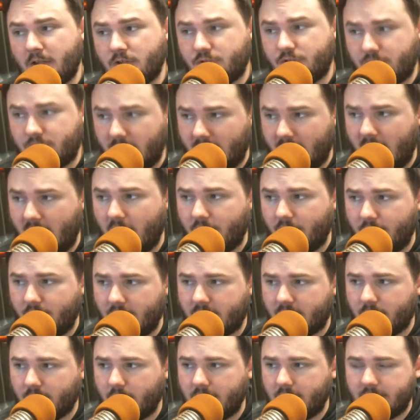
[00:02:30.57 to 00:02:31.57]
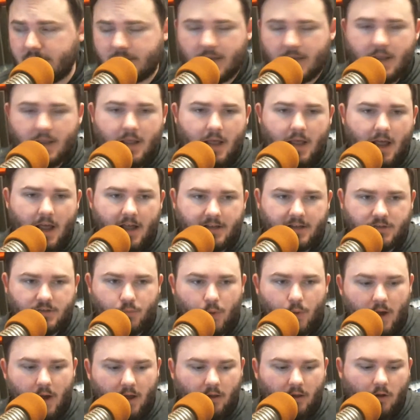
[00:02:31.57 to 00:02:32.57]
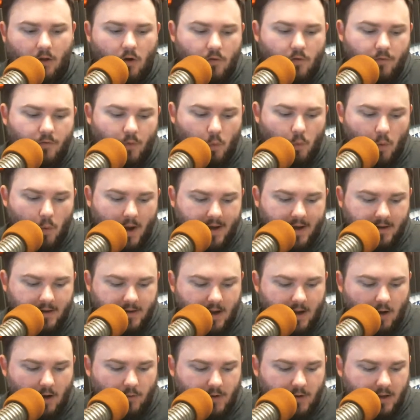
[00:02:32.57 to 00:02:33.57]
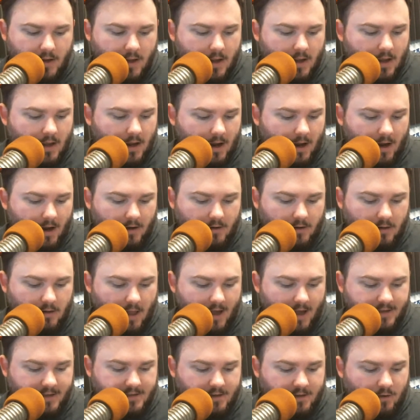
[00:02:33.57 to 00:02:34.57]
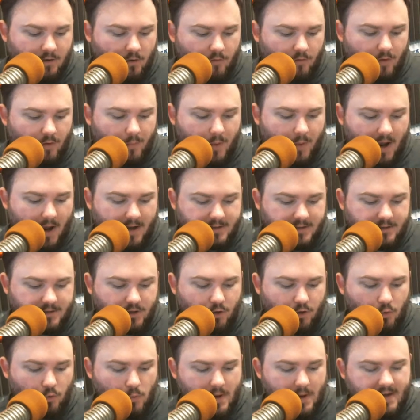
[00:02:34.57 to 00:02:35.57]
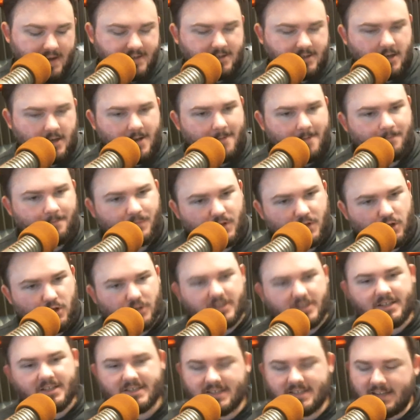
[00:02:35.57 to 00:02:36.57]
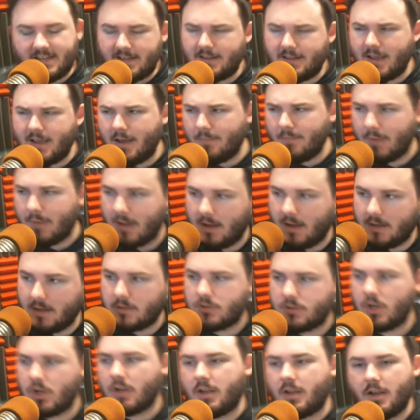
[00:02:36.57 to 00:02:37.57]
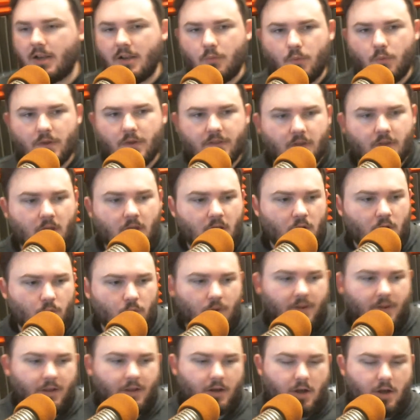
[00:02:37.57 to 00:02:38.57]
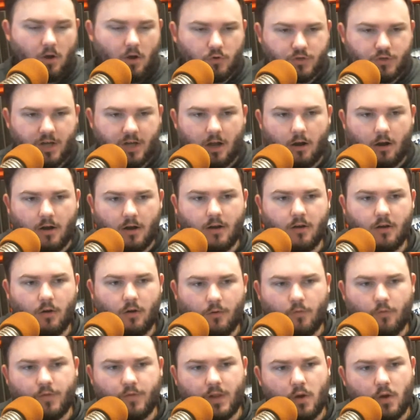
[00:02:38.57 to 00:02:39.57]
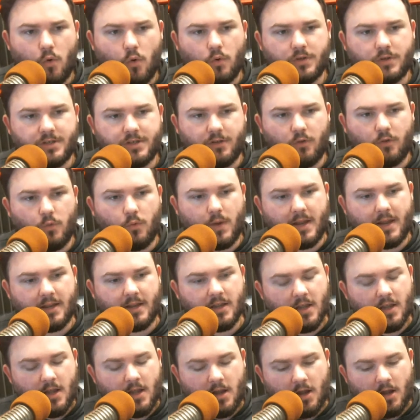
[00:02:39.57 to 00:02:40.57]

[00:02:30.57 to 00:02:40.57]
shutout victories as well over Wayne County and Claxton over the past 2 weeks. Good to see them and checking in with Coach Herron over the course of the week.